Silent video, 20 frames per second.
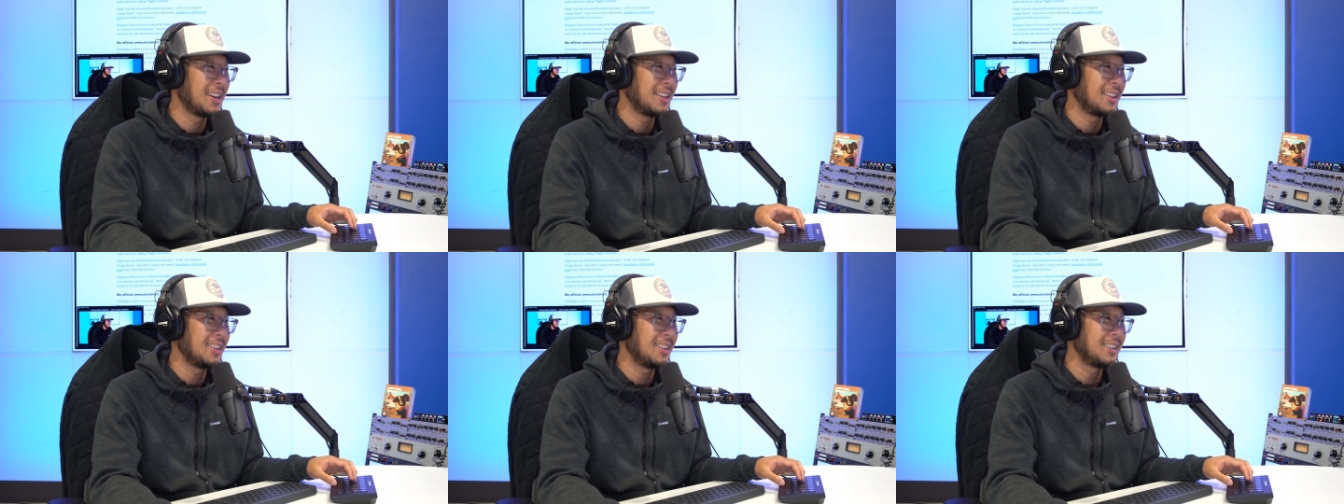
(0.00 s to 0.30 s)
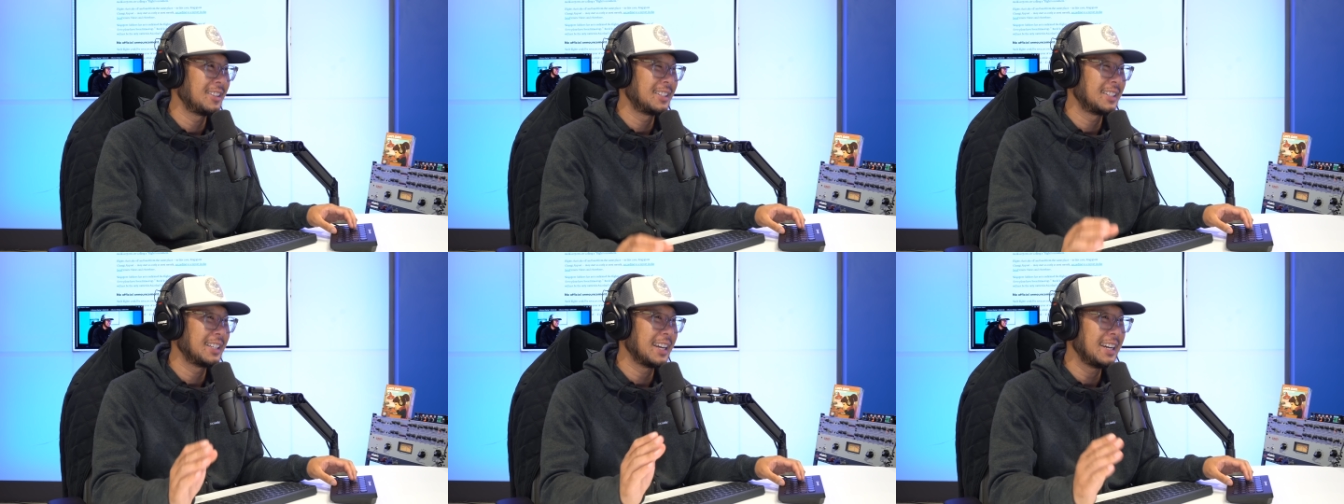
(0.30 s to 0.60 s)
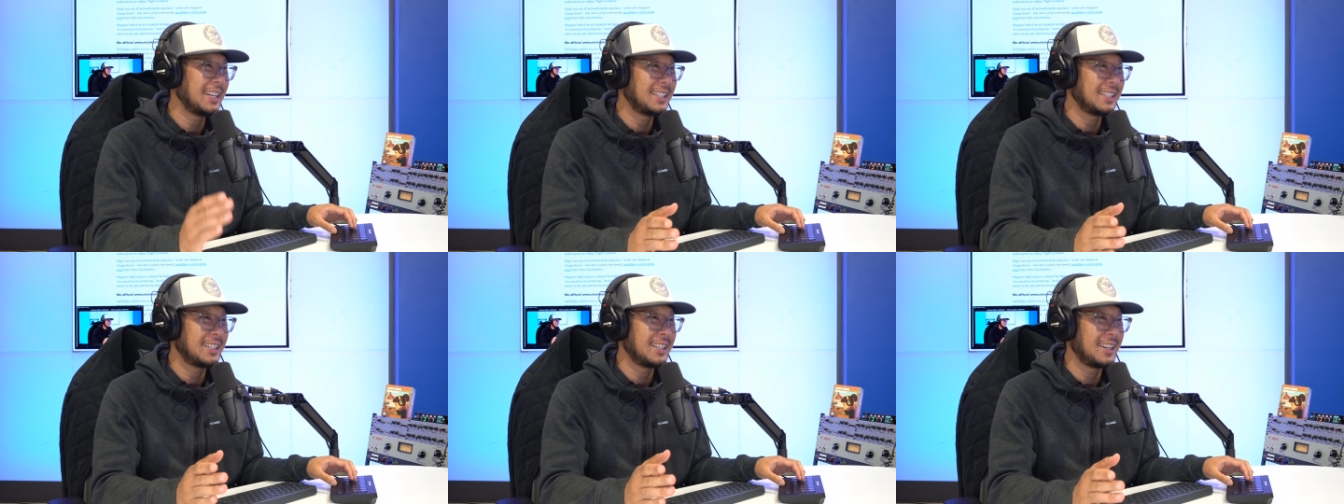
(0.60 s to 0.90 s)
The
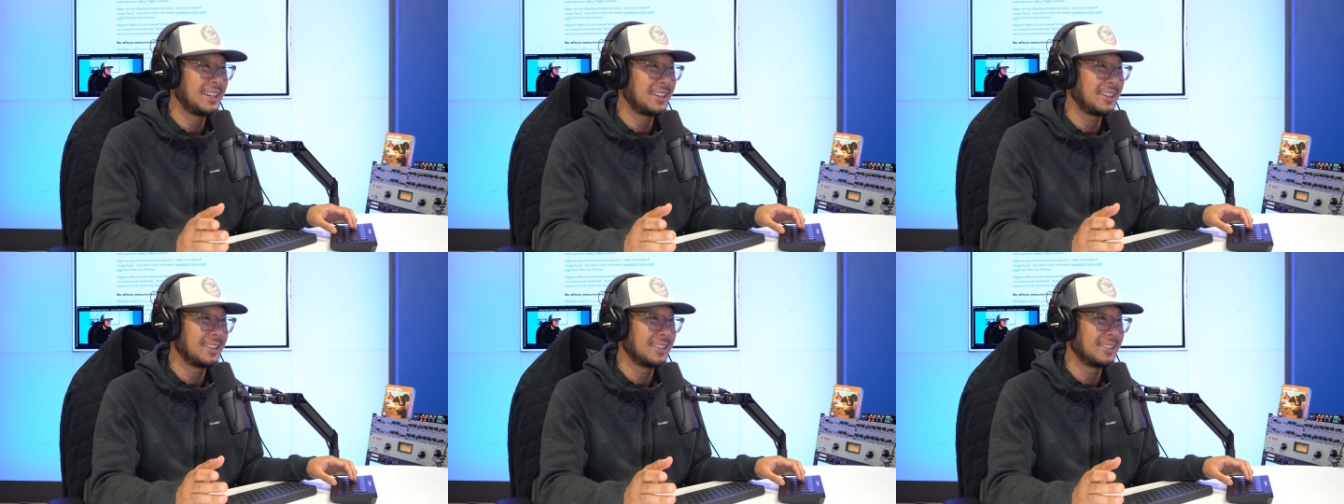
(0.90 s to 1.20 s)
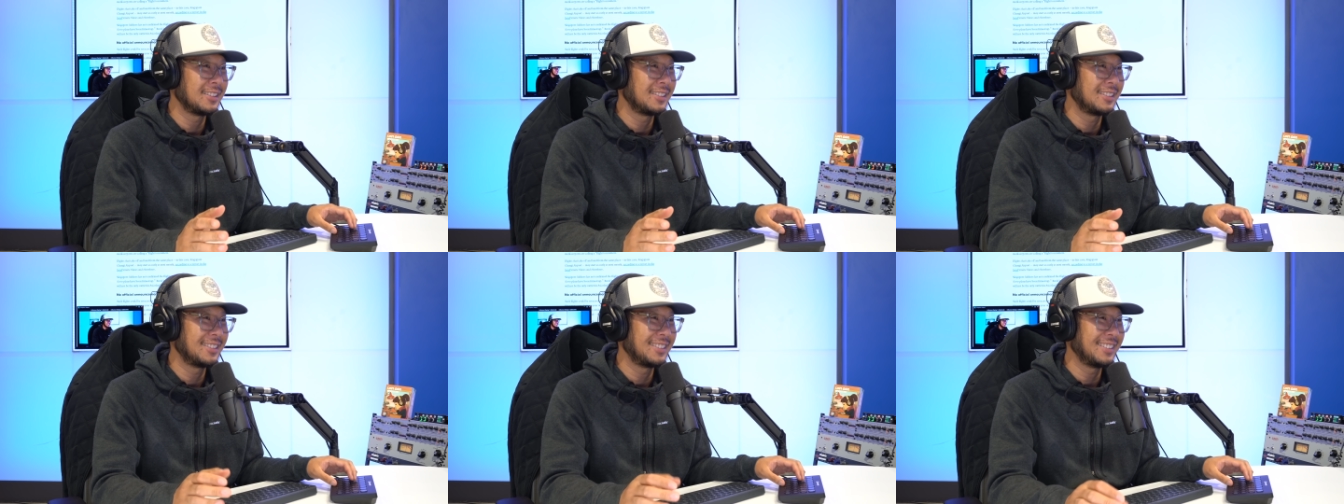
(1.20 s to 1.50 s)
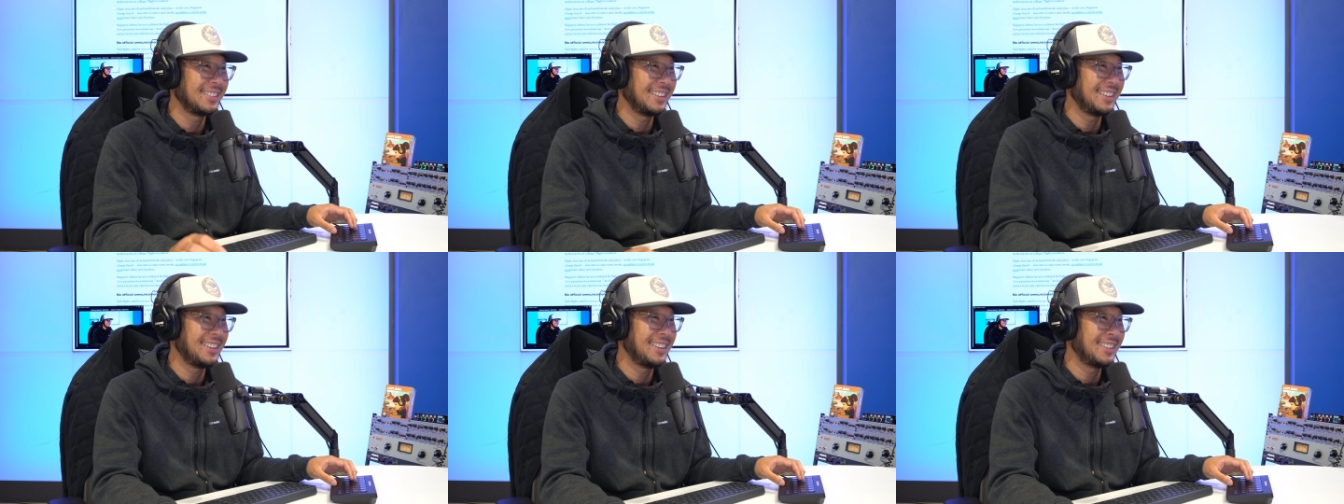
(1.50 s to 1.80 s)
sightseeing
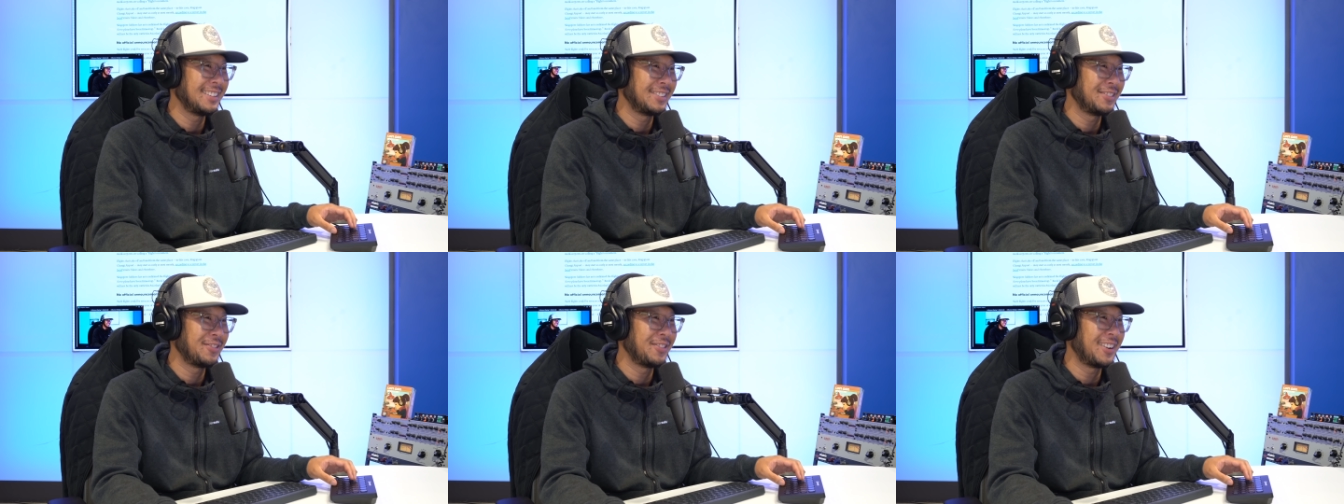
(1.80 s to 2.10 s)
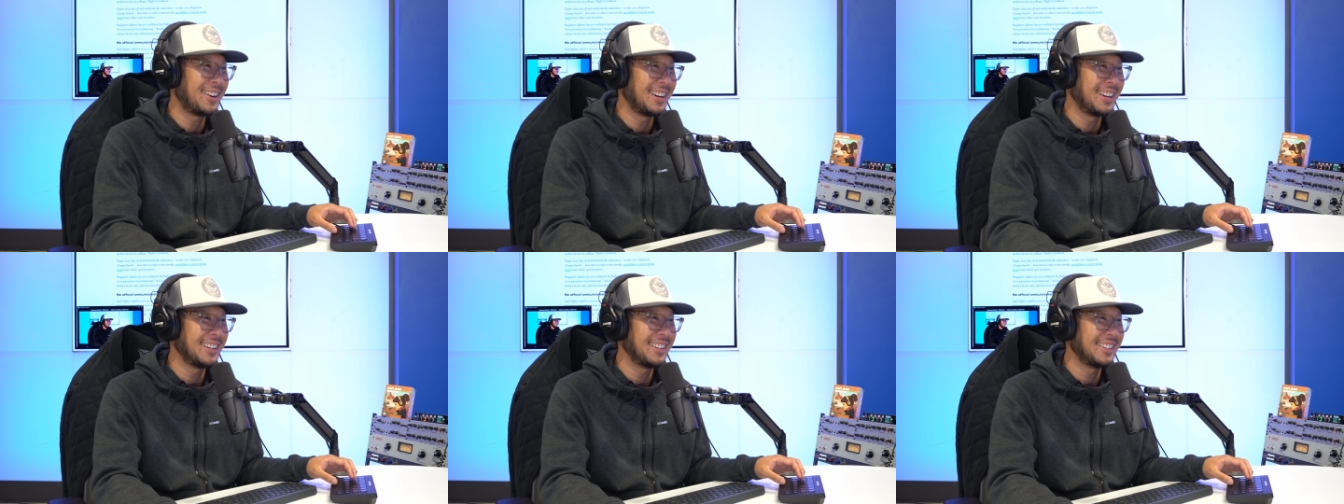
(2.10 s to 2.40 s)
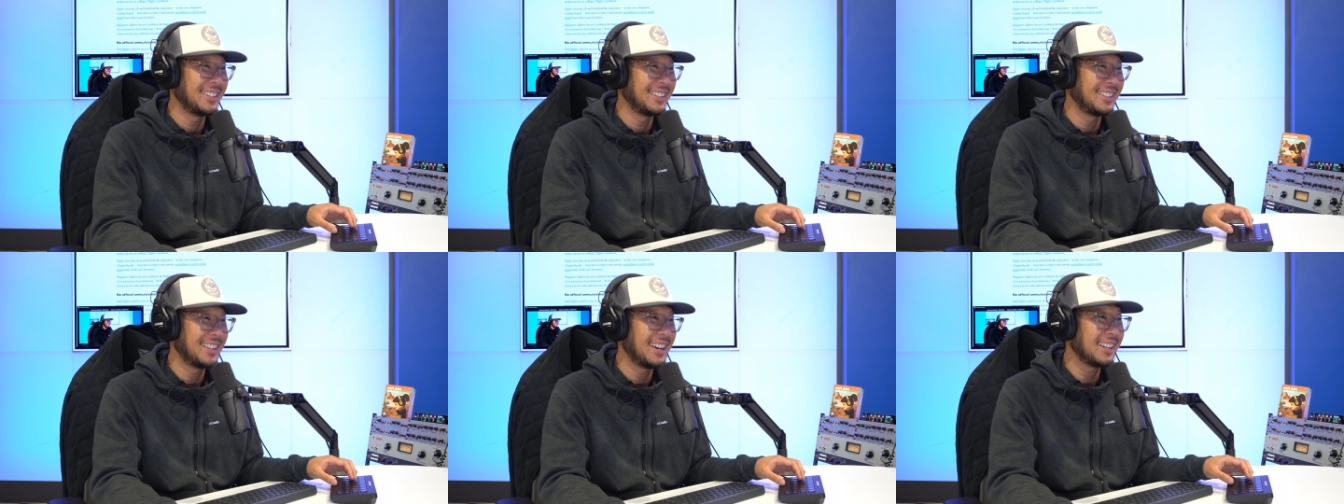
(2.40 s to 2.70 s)
is fine.
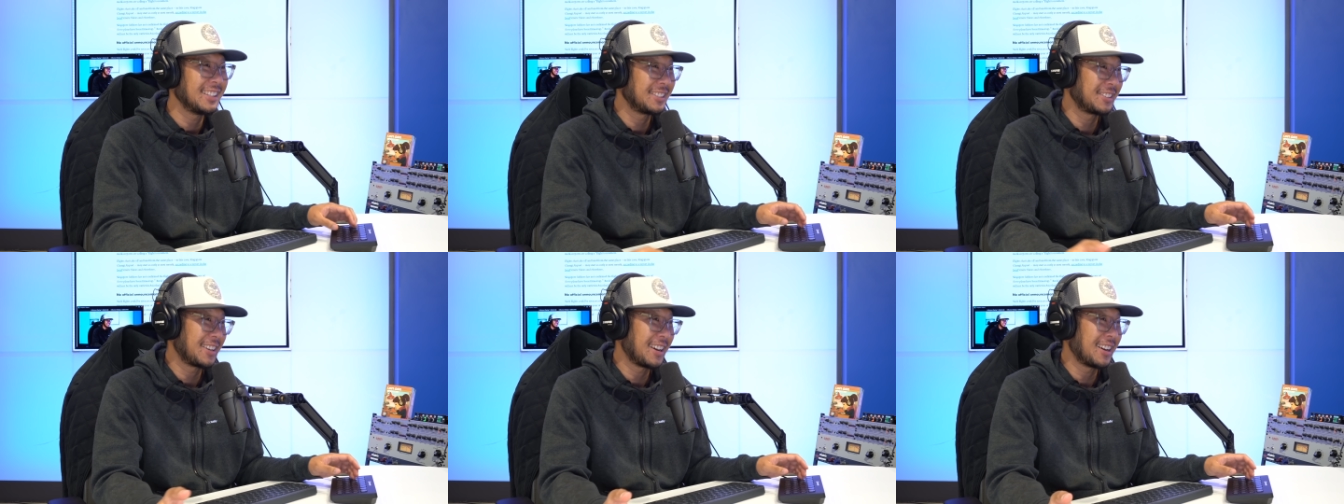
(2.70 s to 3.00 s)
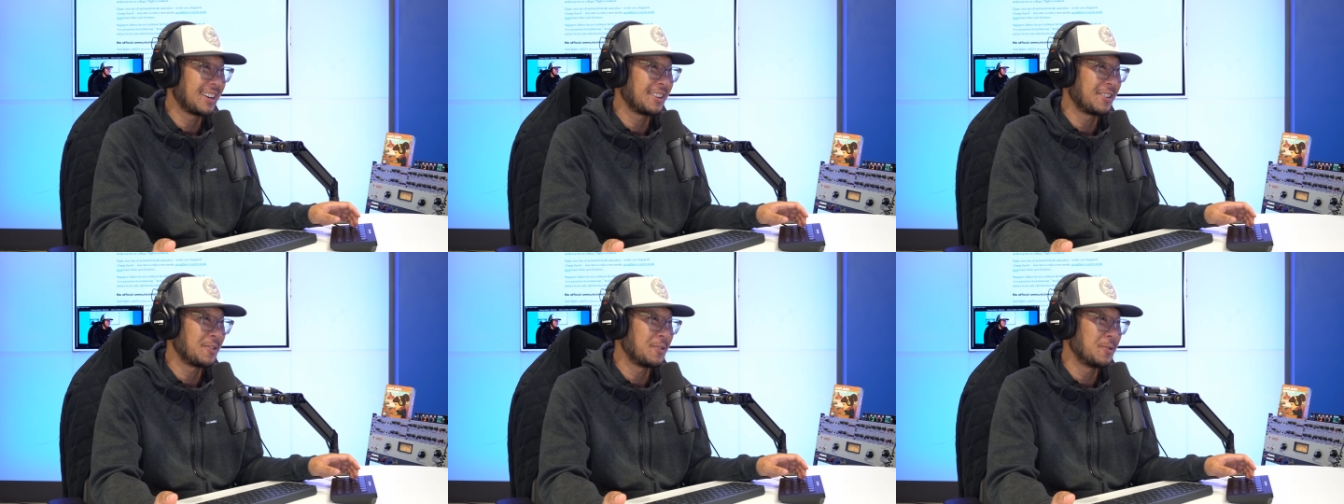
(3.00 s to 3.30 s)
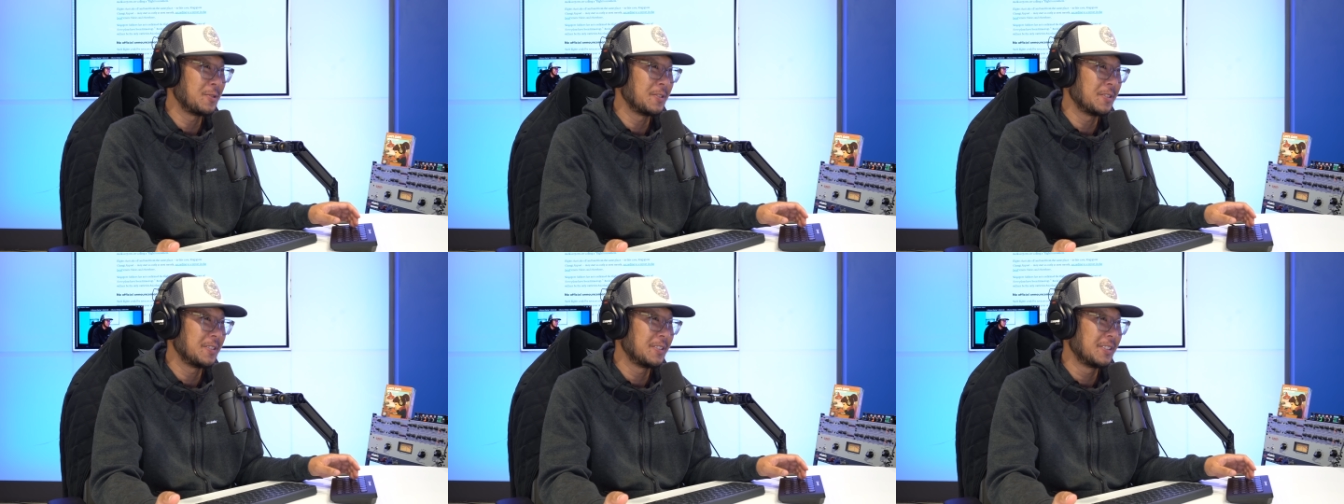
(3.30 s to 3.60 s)
That's kind of
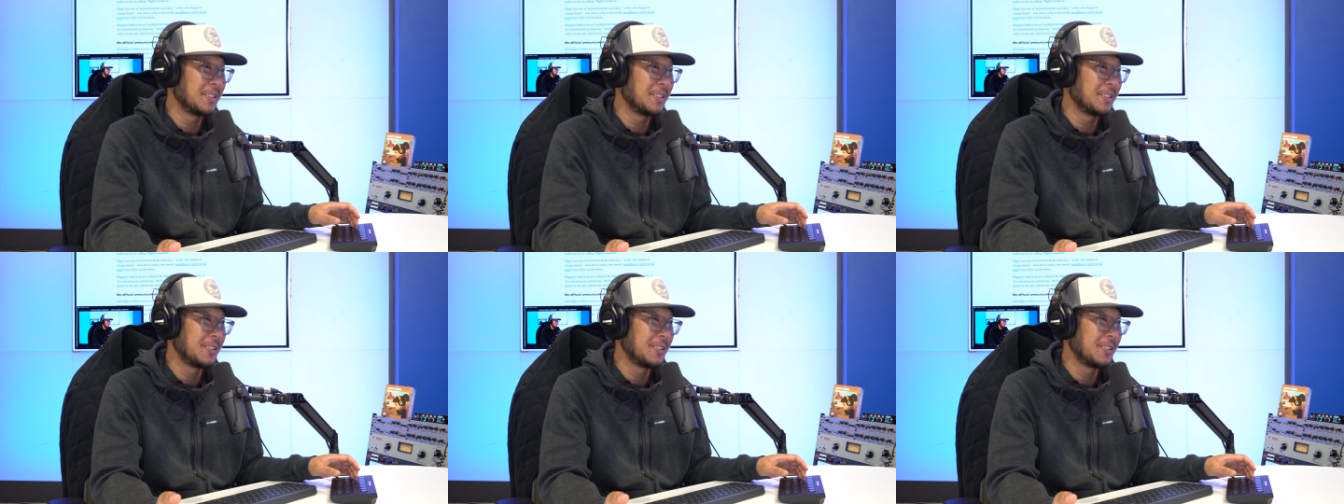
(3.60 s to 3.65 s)
cool.